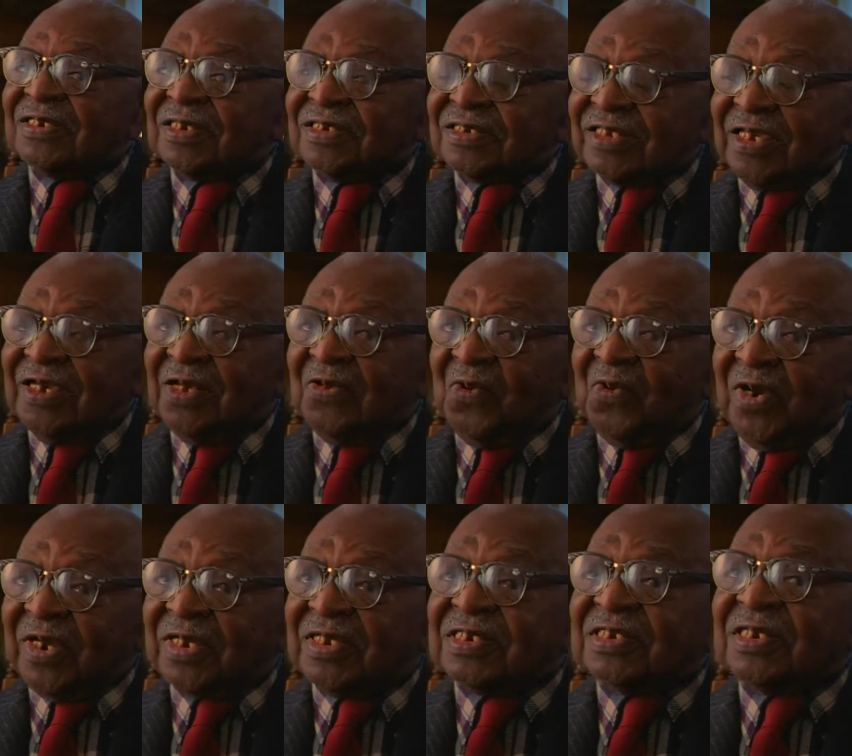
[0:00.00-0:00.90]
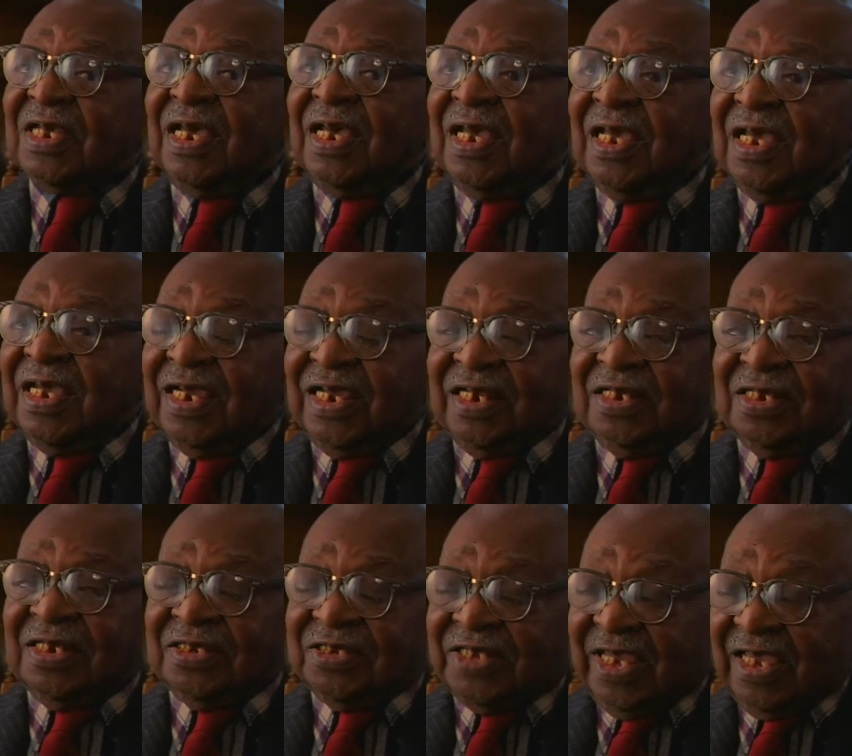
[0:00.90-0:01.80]
the steelworkers in
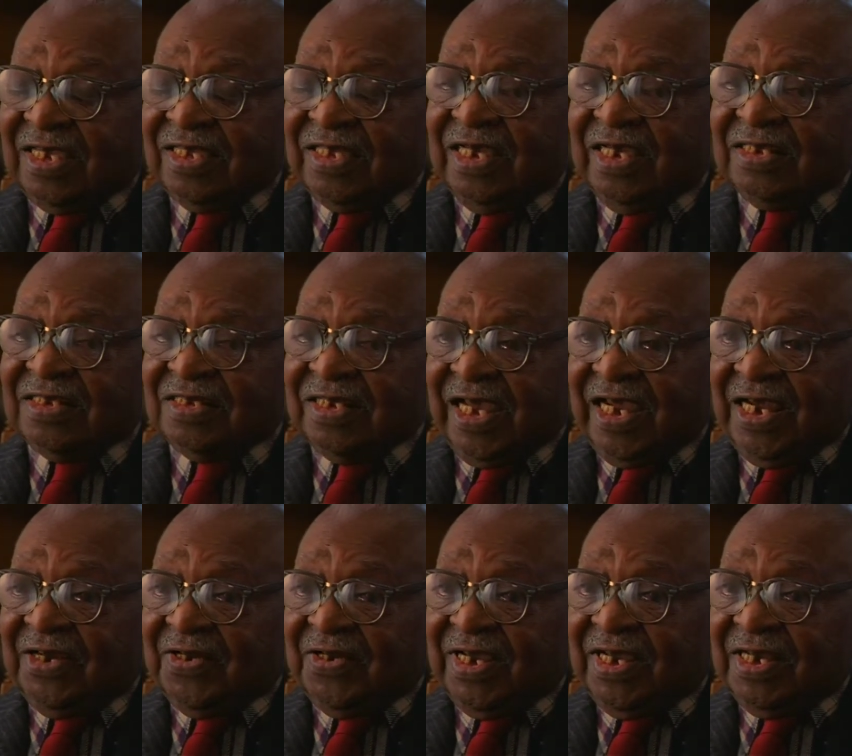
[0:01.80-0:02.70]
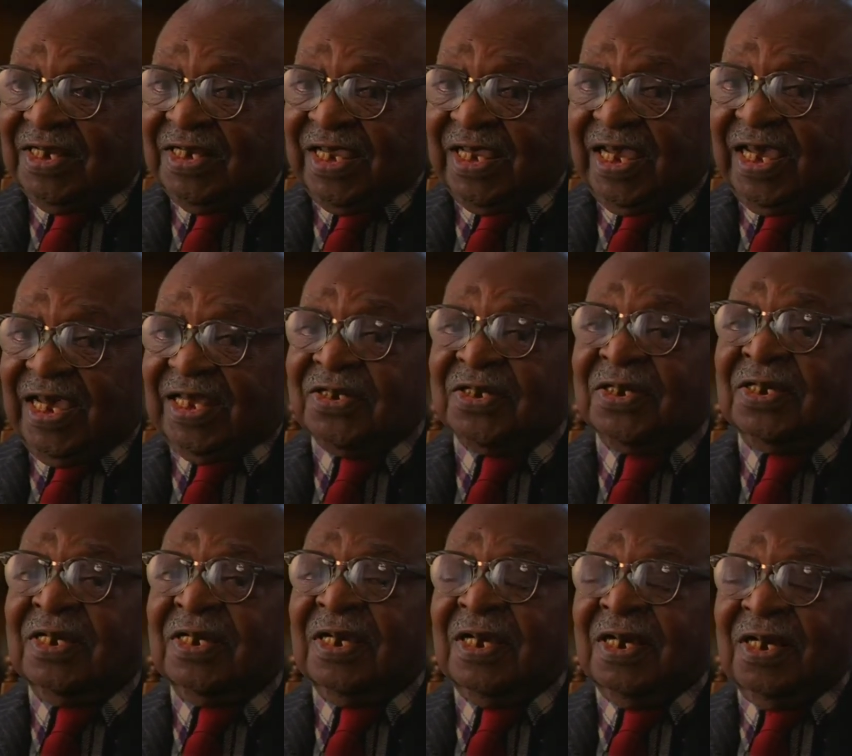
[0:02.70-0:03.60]
the dig in Gary,
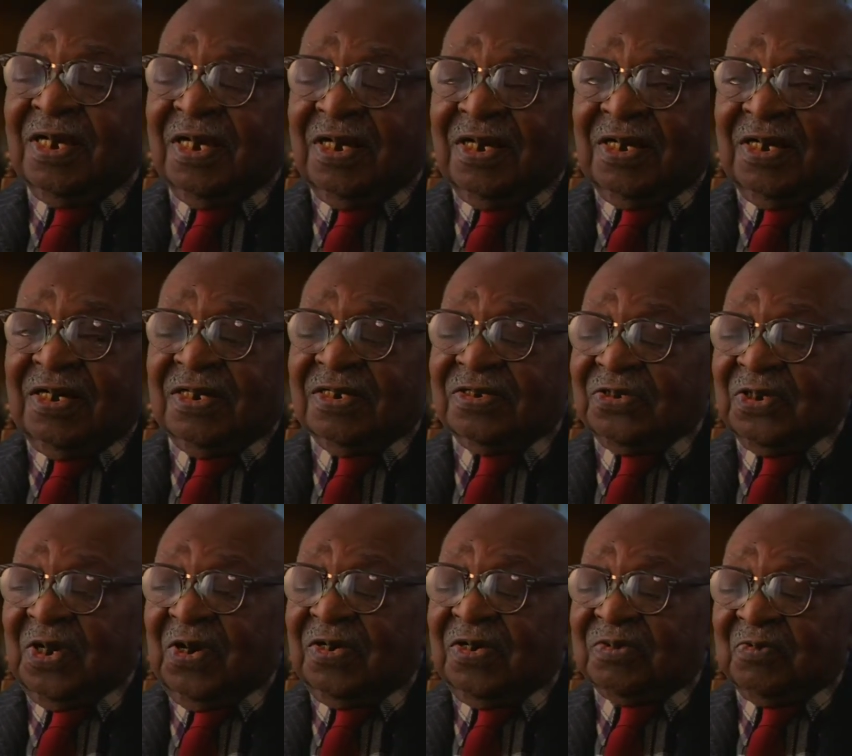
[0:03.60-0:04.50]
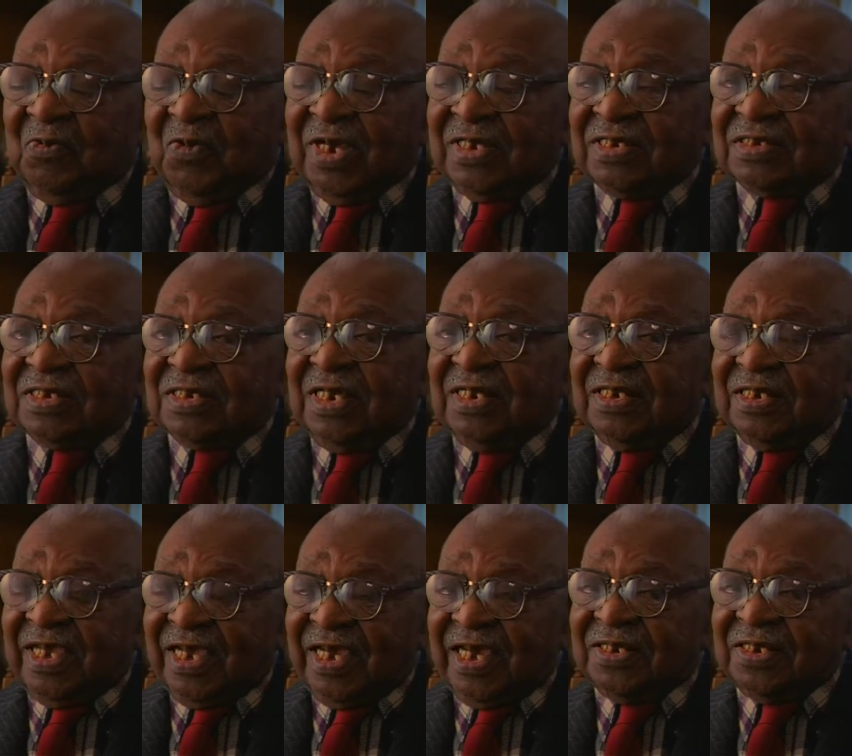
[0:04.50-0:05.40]
Indiana, or Northwest
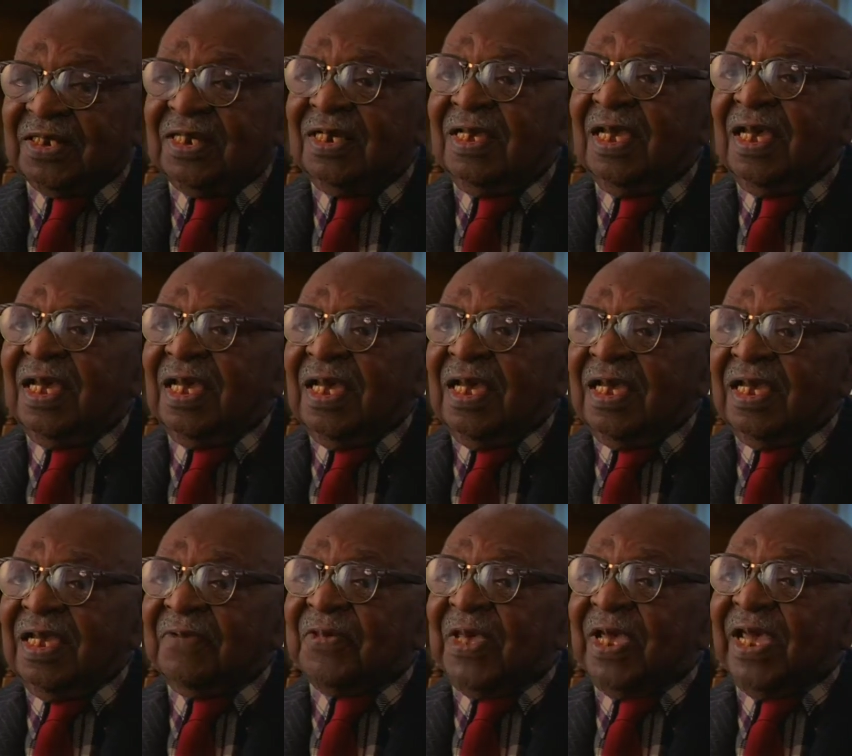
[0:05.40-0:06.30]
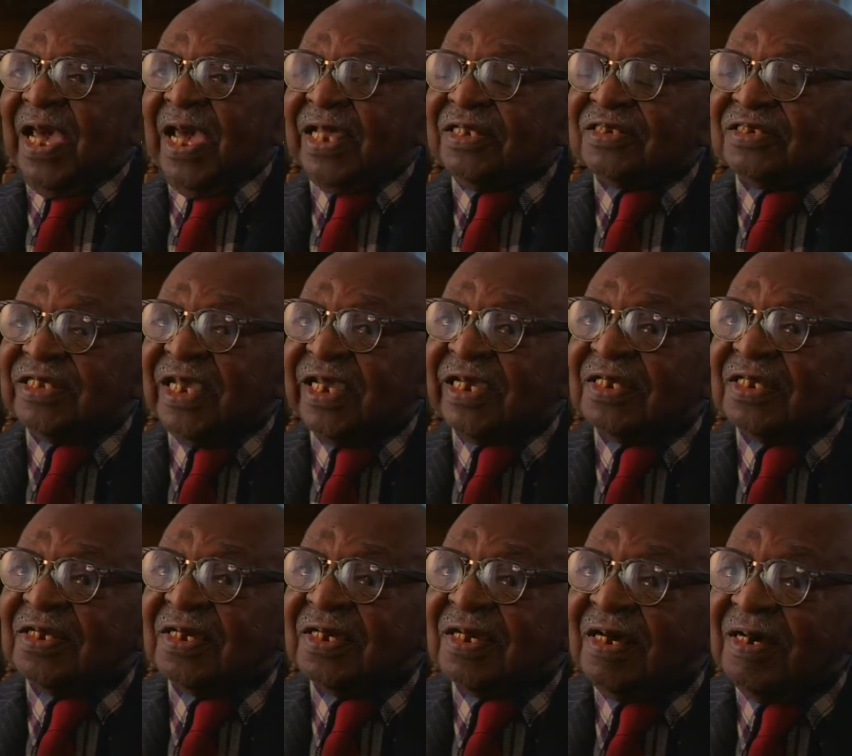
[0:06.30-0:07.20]
Indiana, if they hadn't
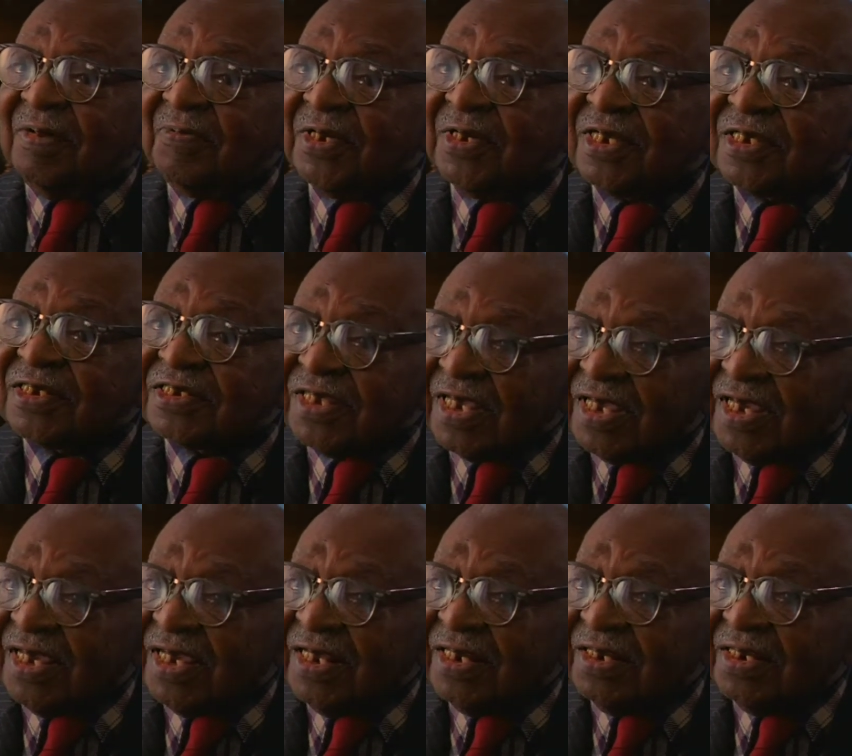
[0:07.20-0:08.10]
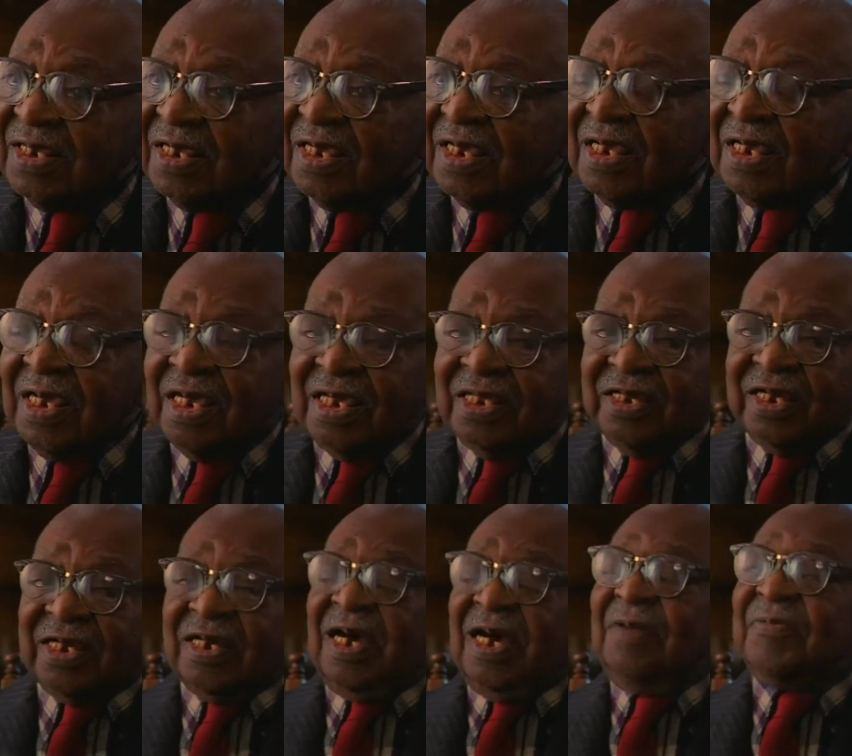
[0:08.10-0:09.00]
taken the communists in.
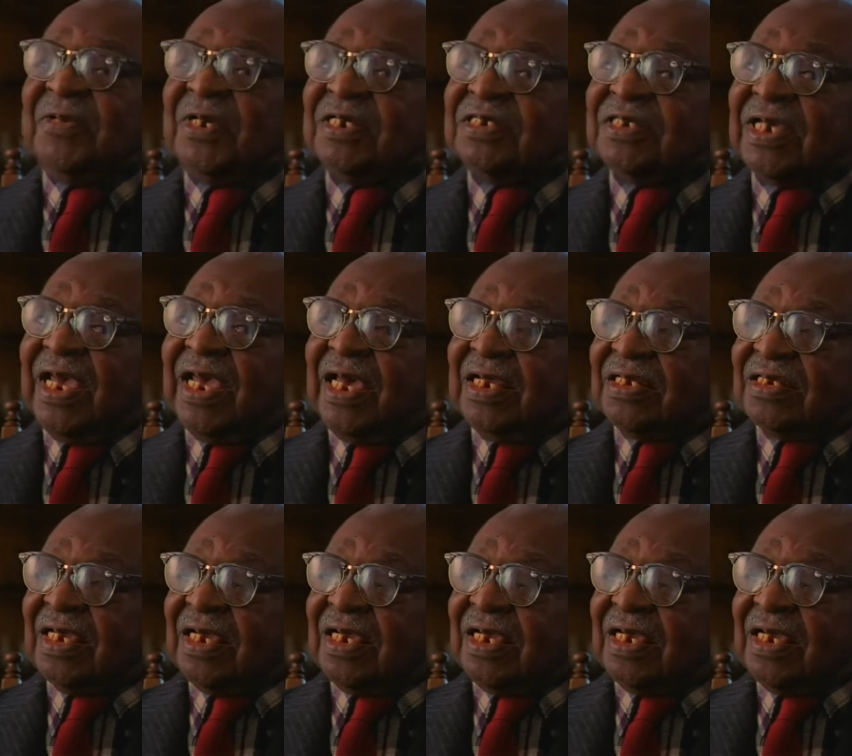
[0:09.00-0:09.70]
The communists had